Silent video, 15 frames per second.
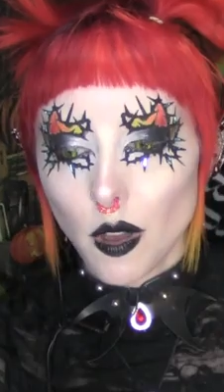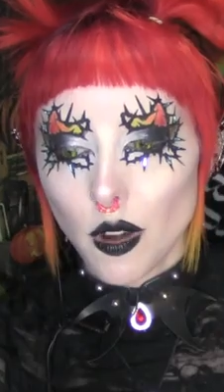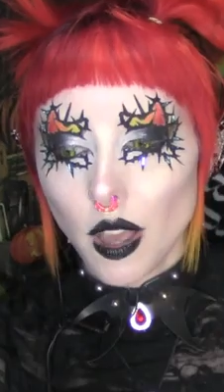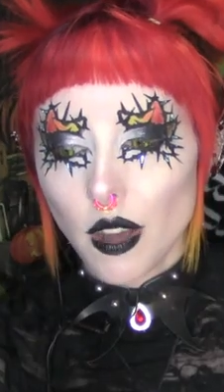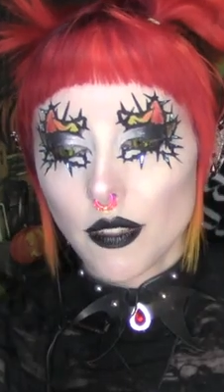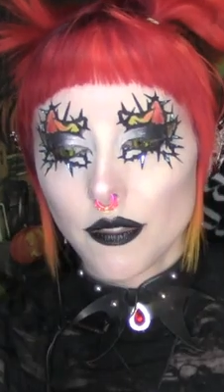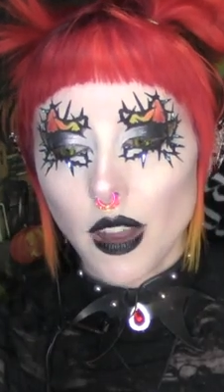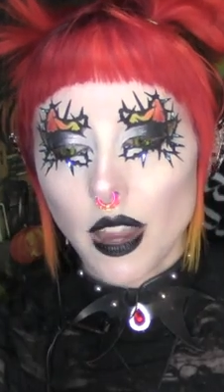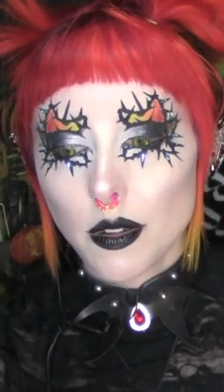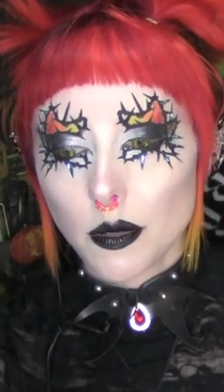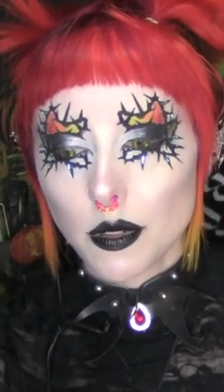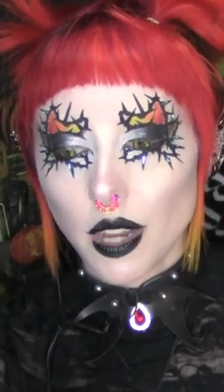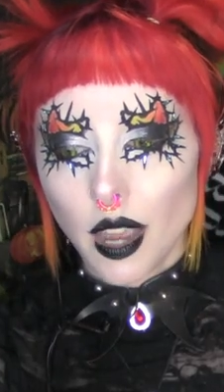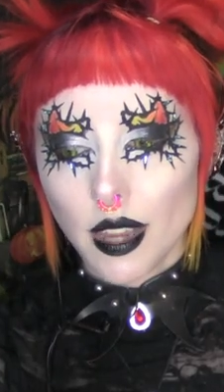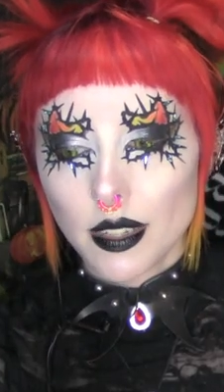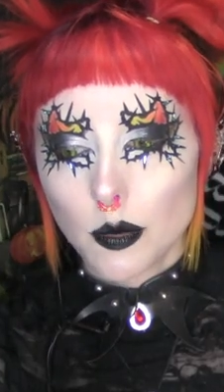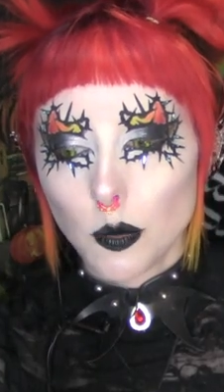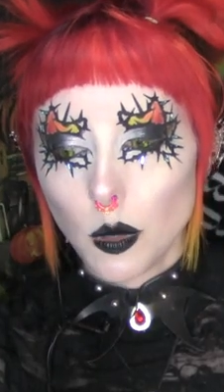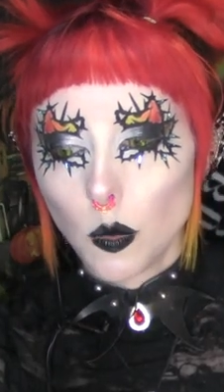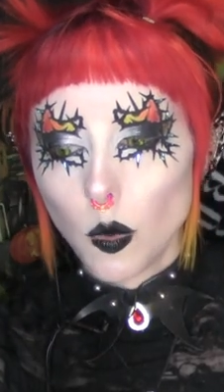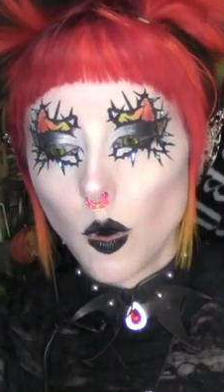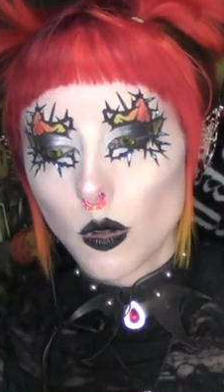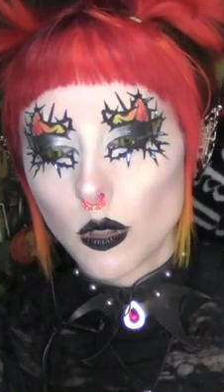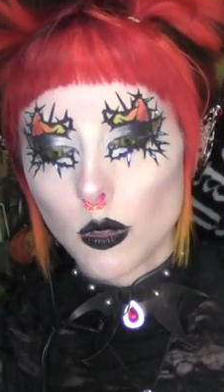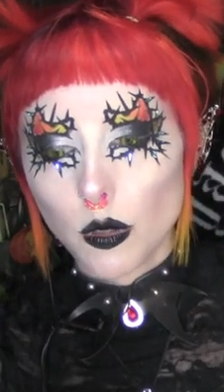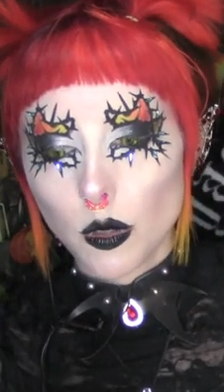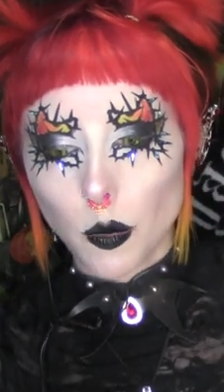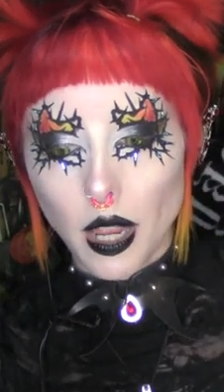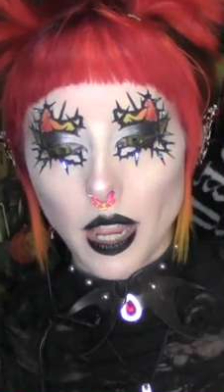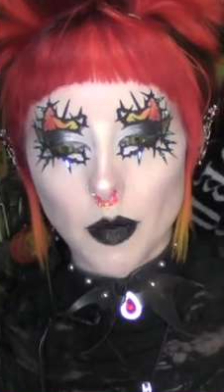On our final night, we walked
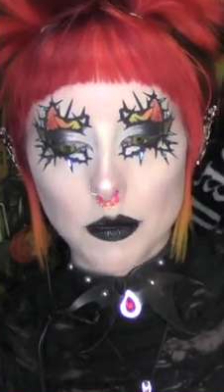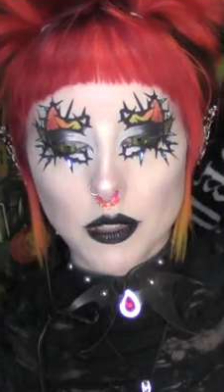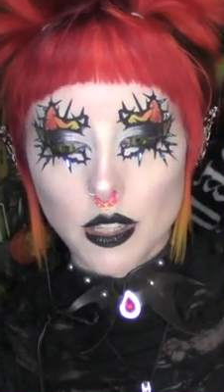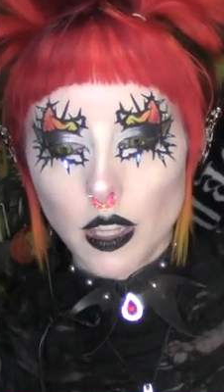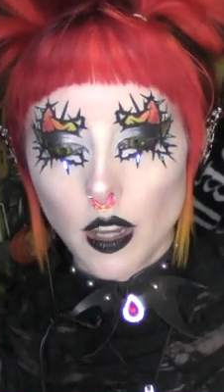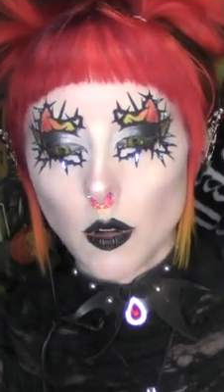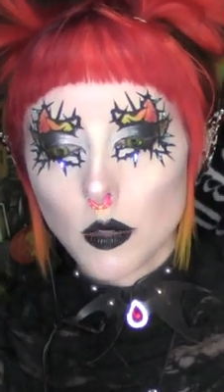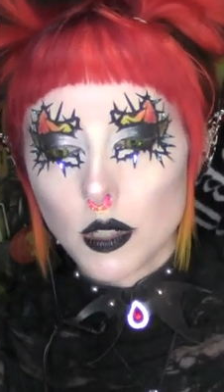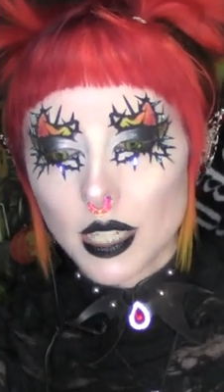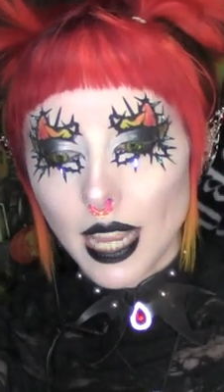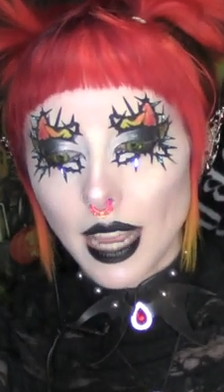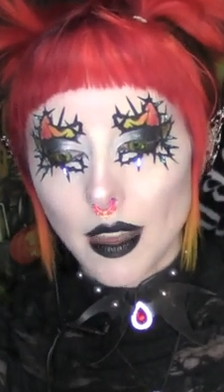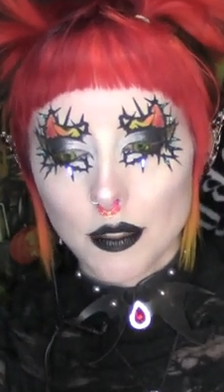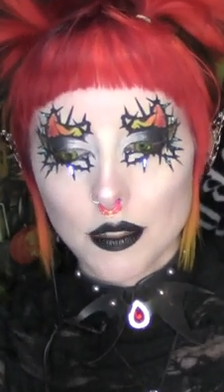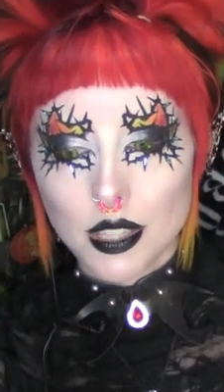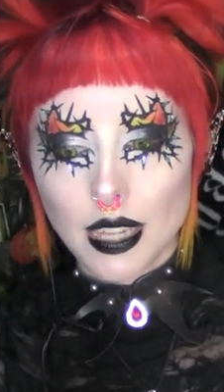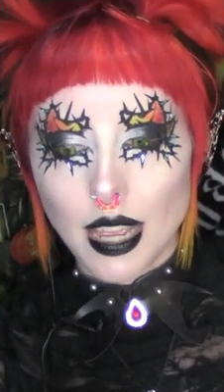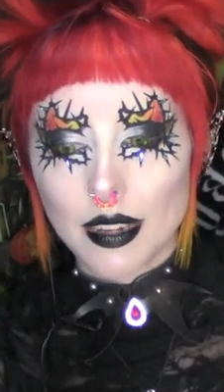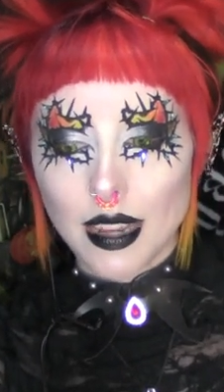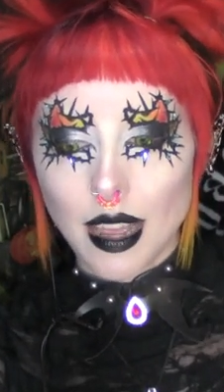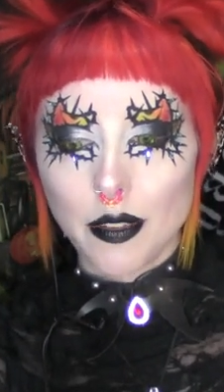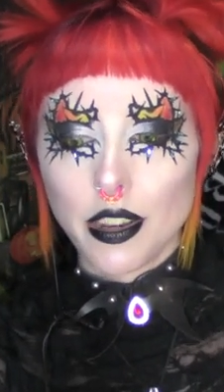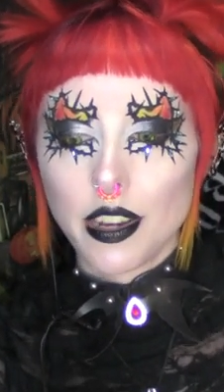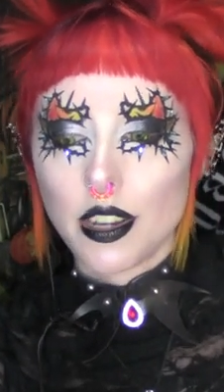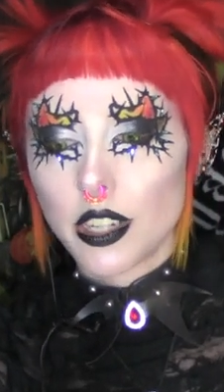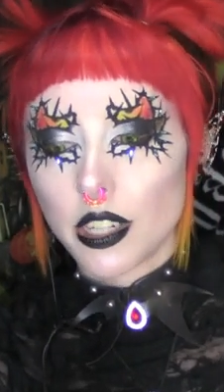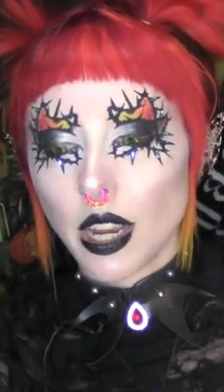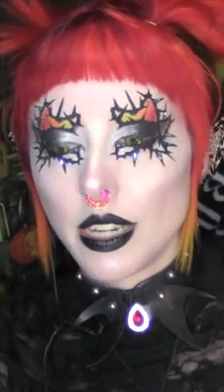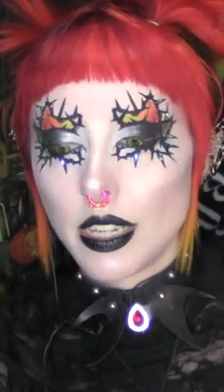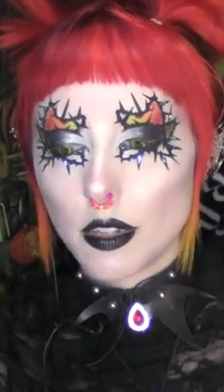all the way up to the old town, sat down in
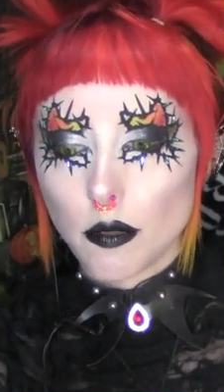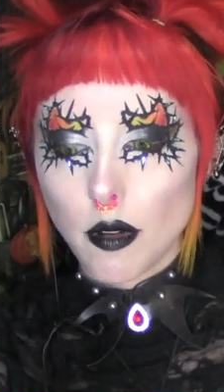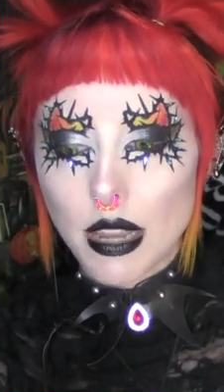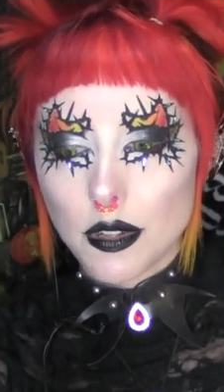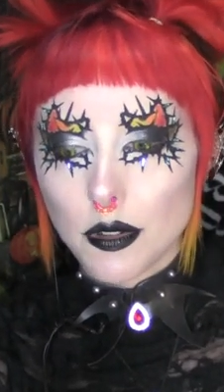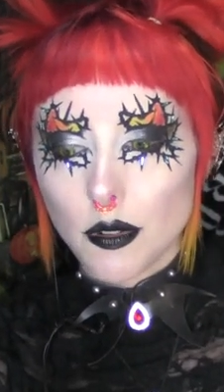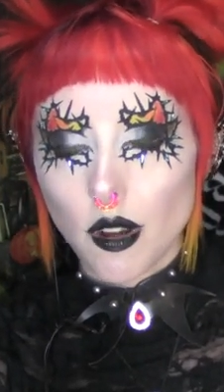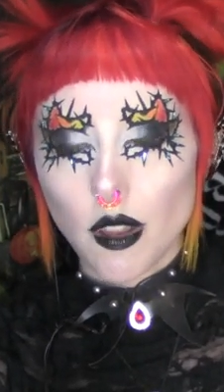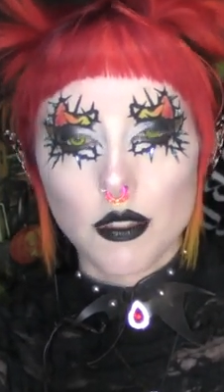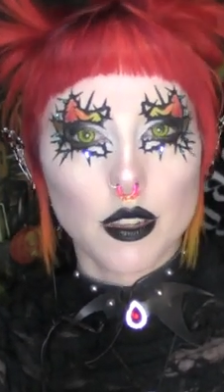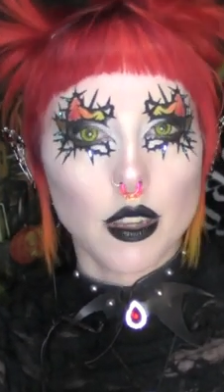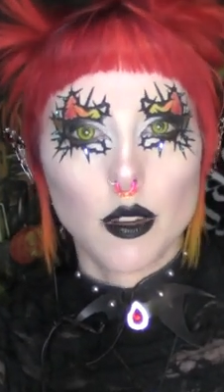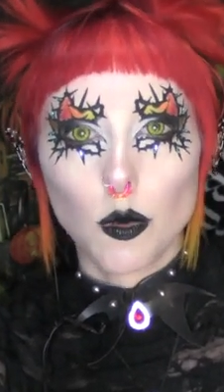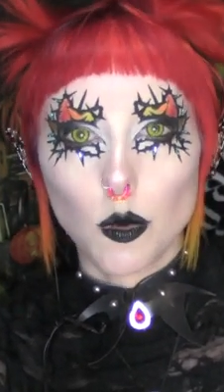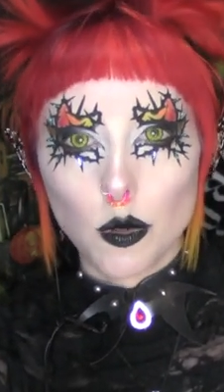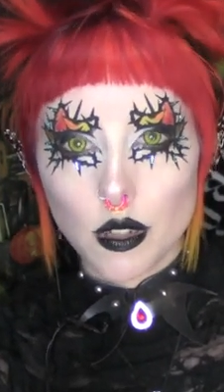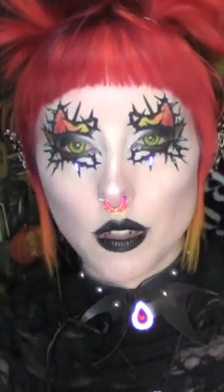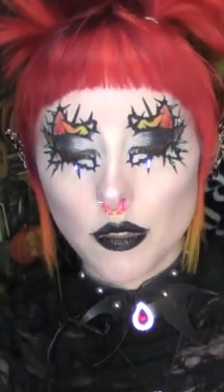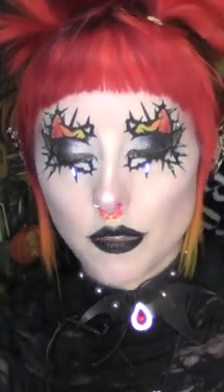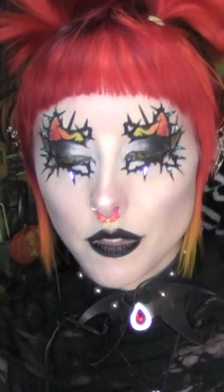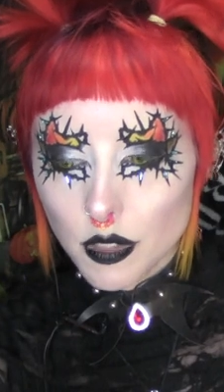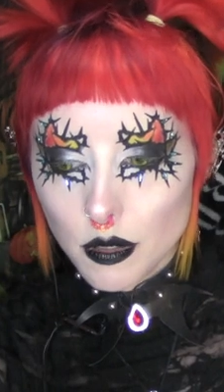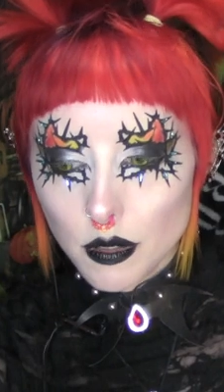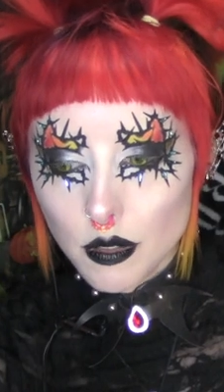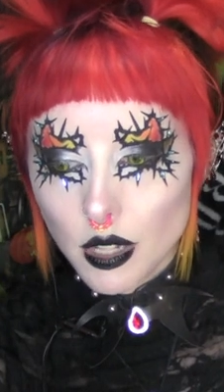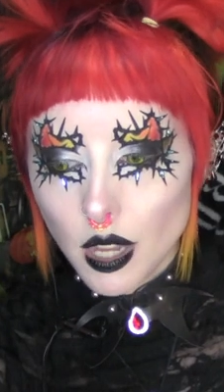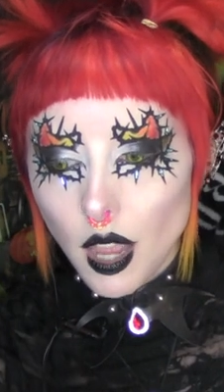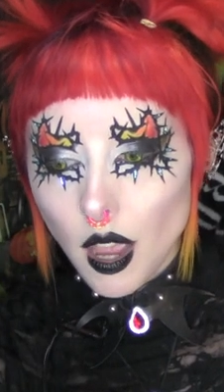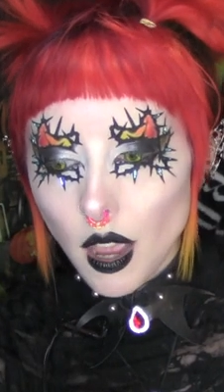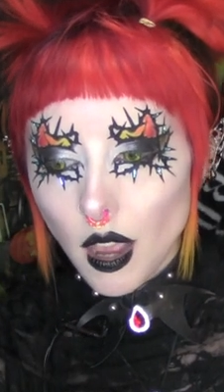a Chinese restaurant and ordered
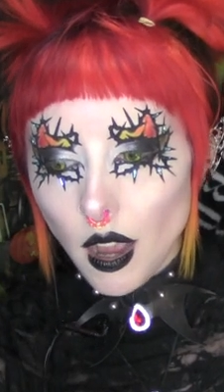food,